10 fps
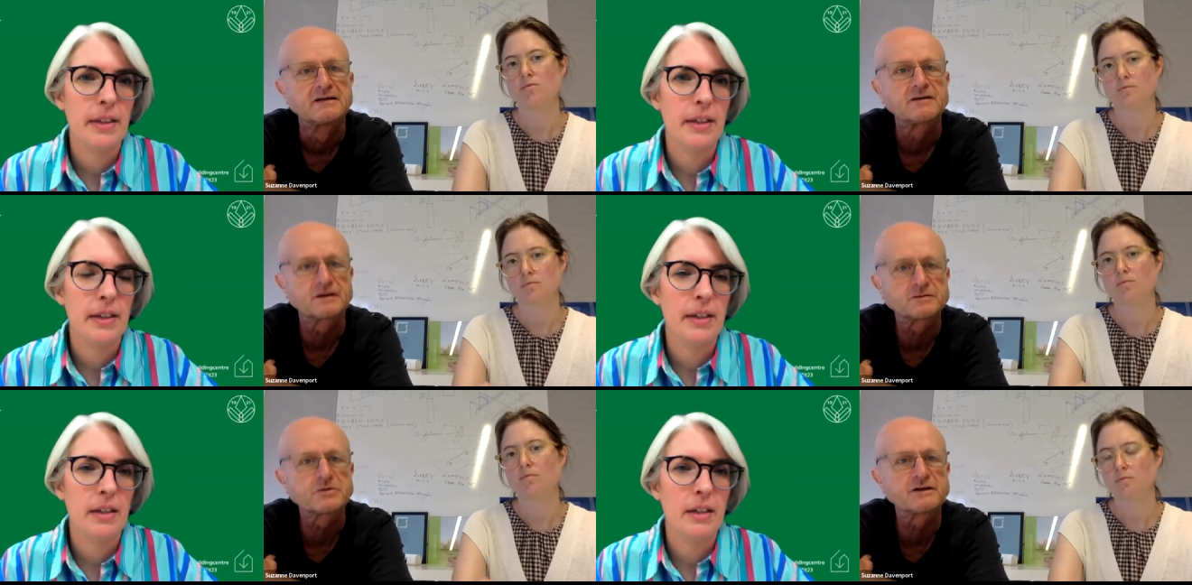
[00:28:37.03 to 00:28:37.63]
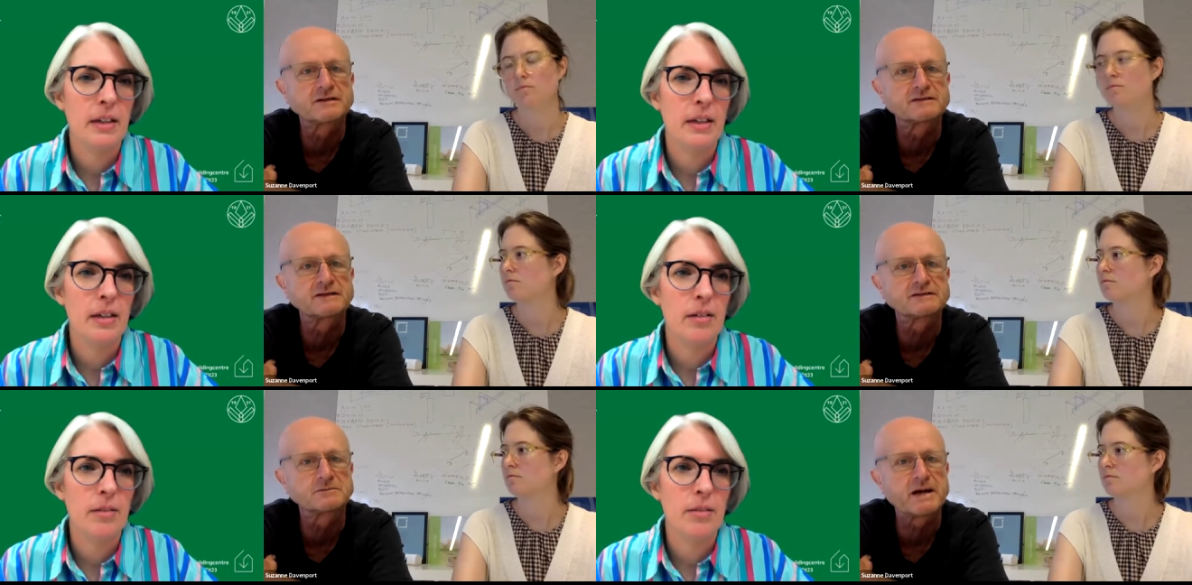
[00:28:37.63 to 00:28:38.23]
Speaker 1: those
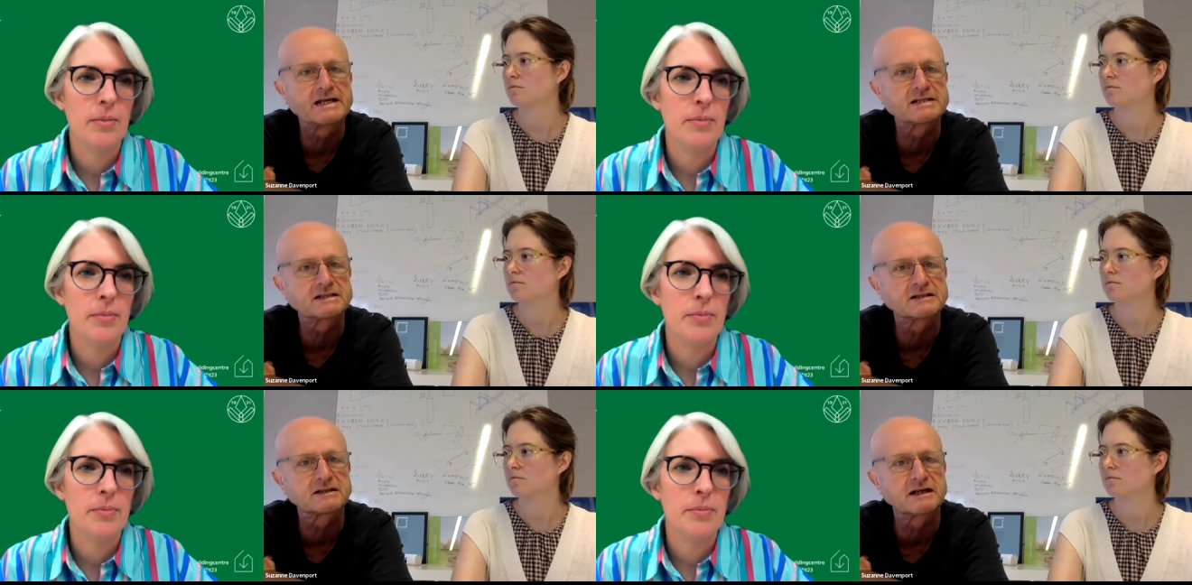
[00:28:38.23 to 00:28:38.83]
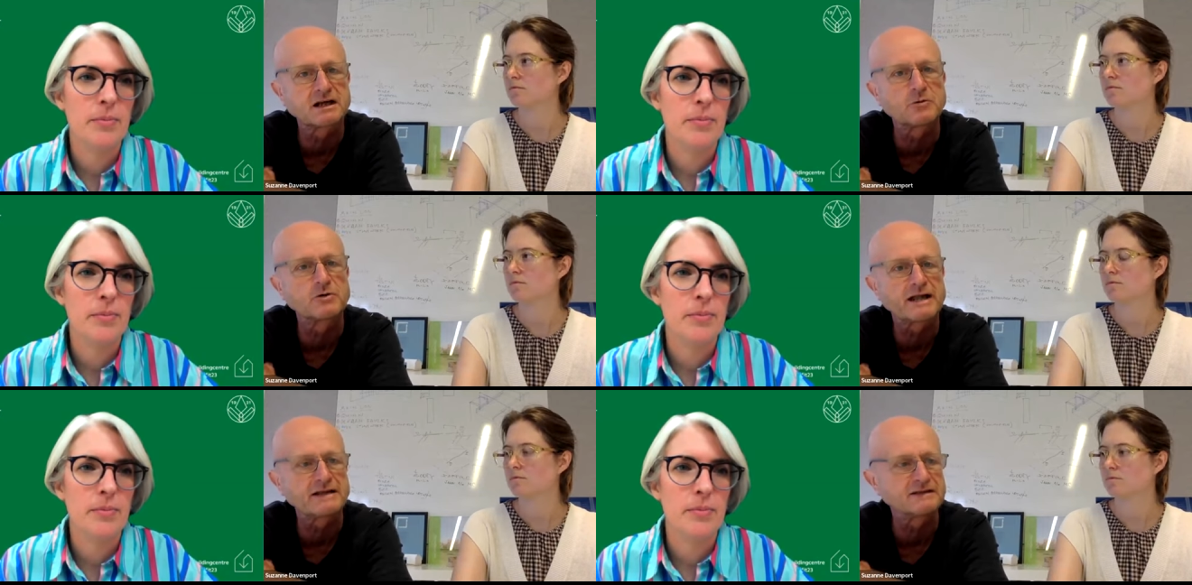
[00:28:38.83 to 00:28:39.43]
processes and managing and
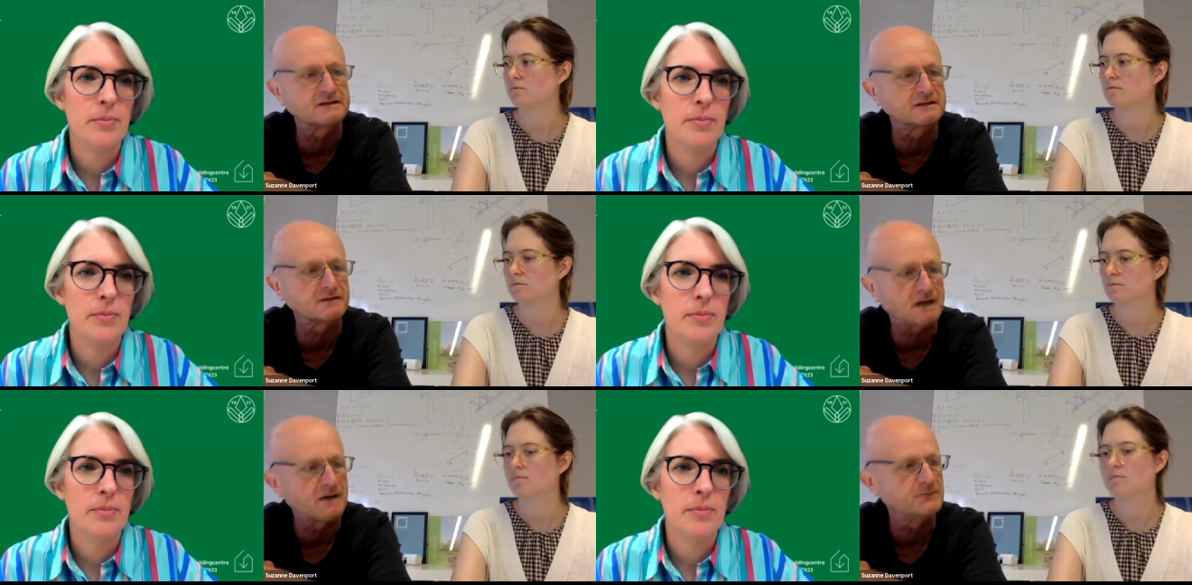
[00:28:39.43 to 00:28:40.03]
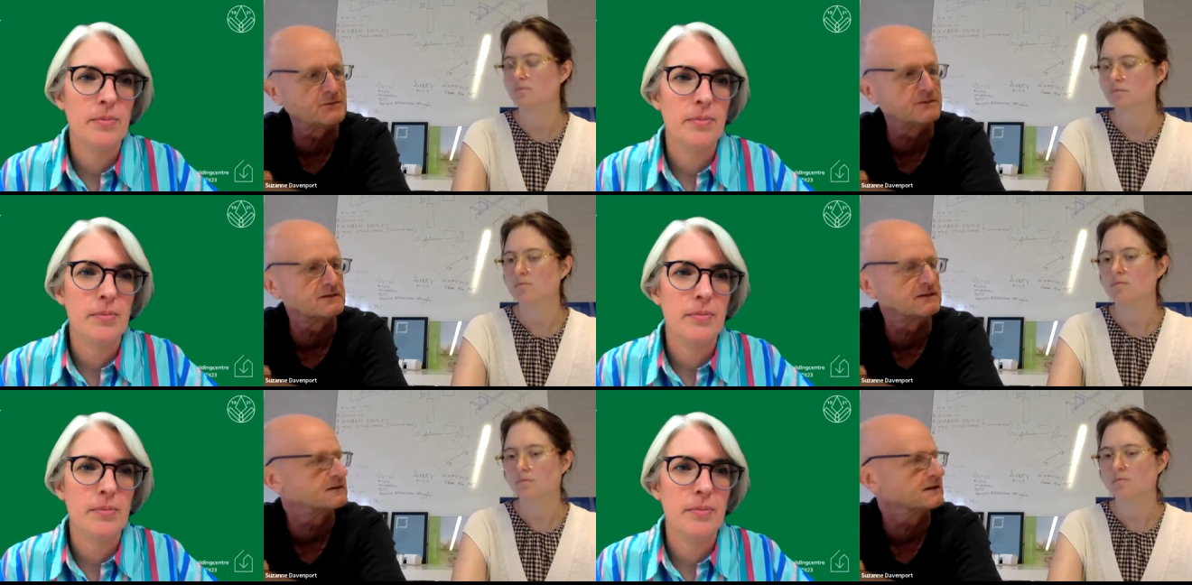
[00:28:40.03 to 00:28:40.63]
coordinating the times when
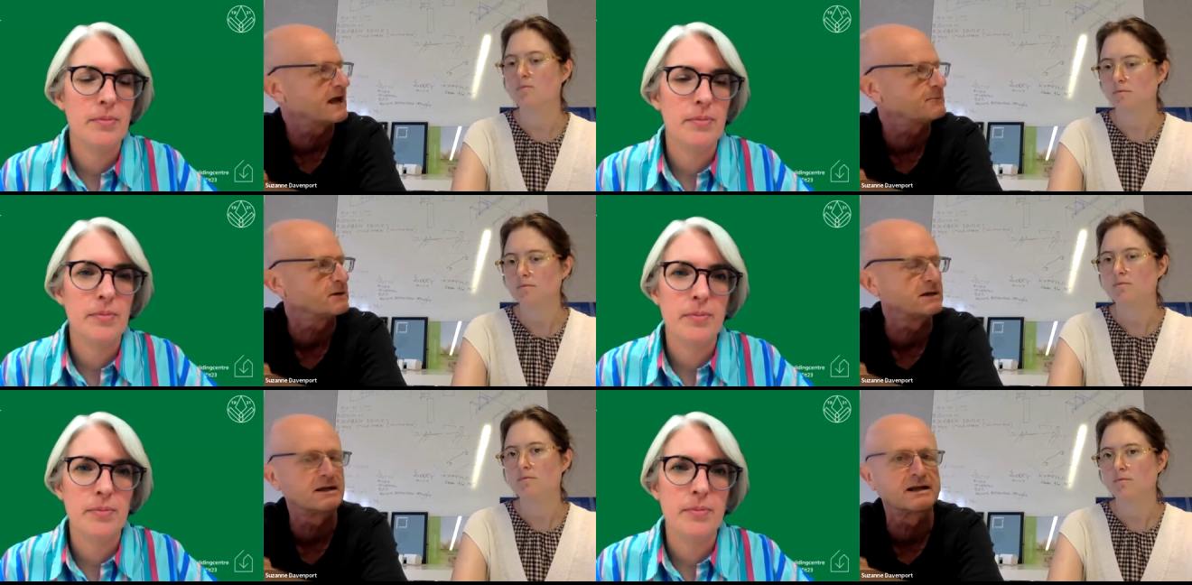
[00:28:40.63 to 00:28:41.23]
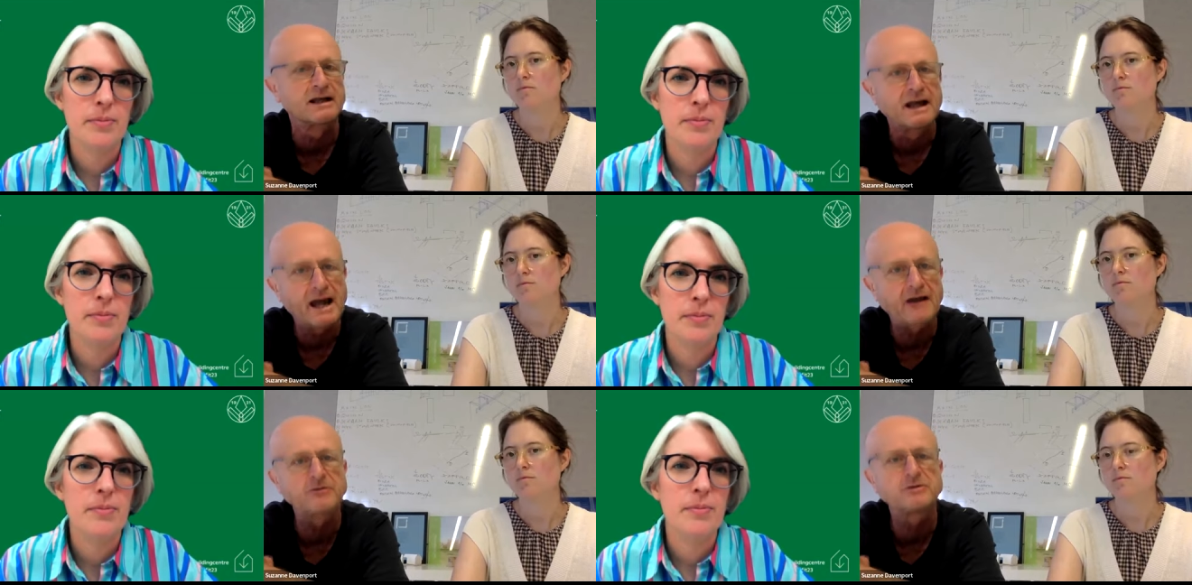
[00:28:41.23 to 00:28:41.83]
things can happen and
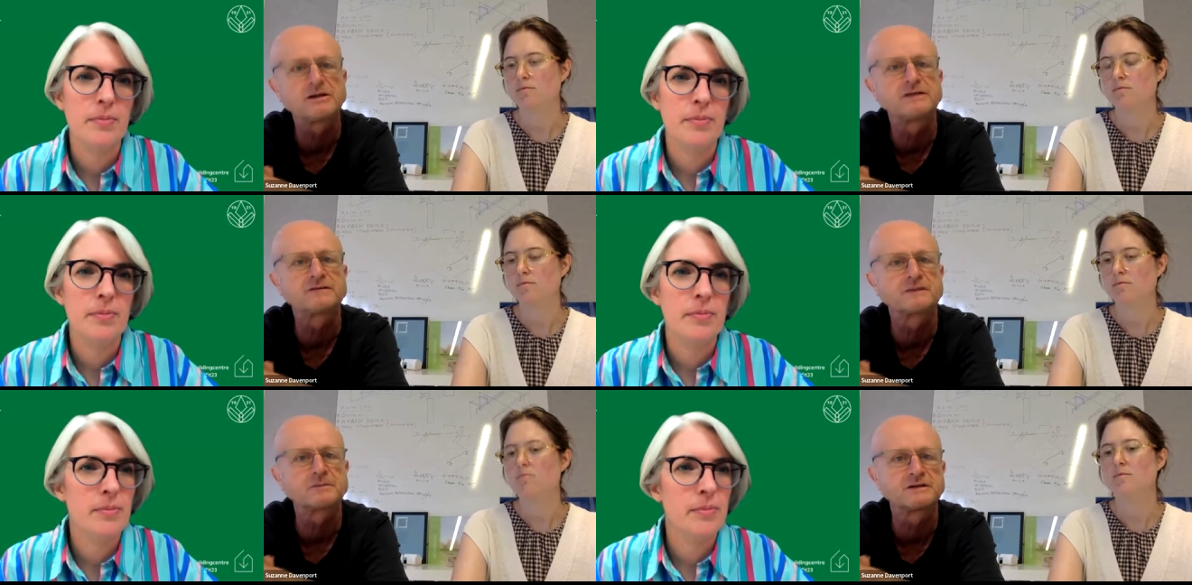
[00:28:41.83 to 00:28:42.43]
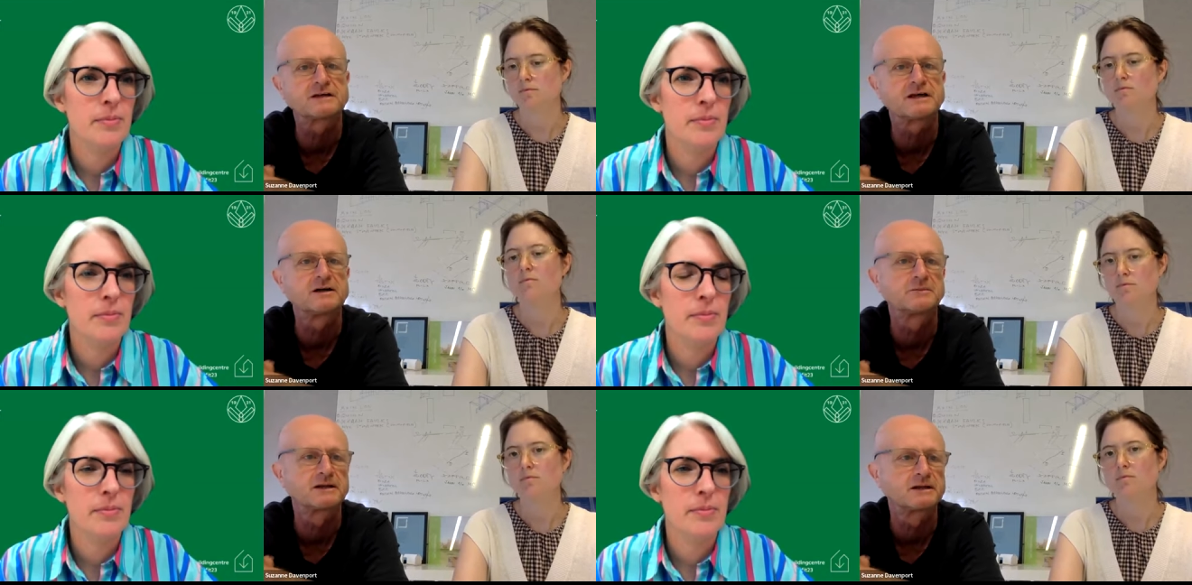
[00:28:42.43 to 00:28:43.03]
how you leave somebody's
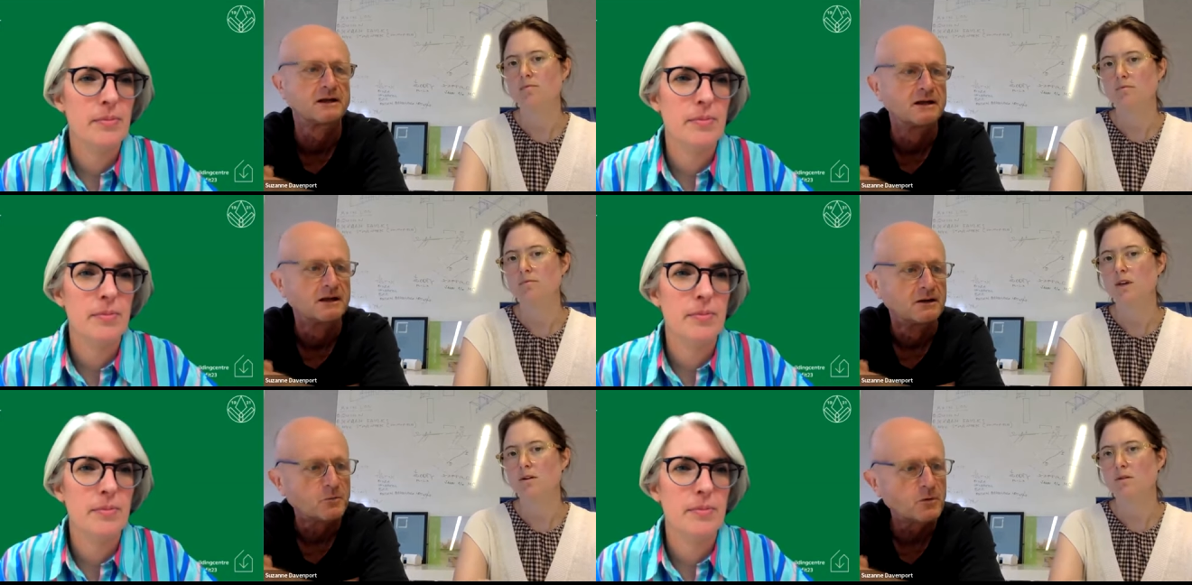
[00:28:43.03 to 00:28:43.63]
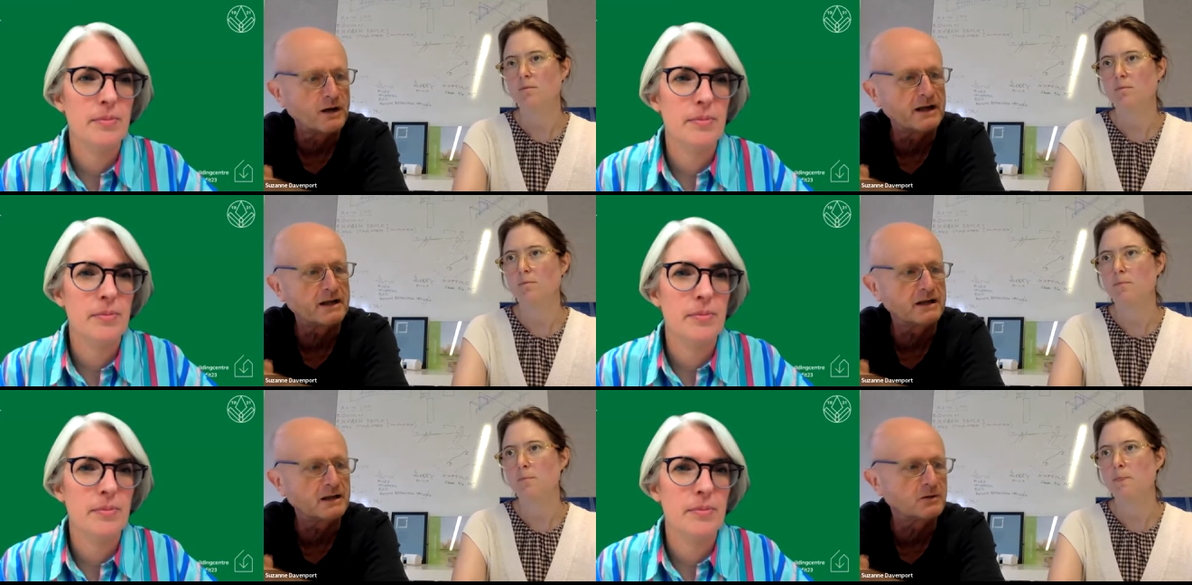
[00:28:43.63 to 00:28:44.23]
home and when
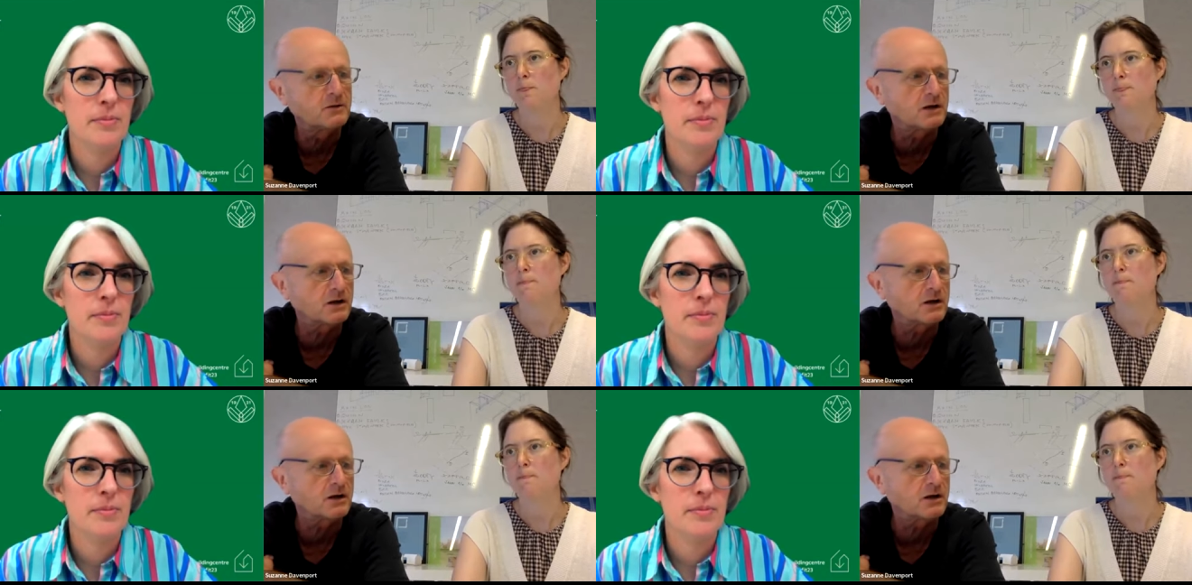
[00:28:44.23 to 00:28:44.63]
you know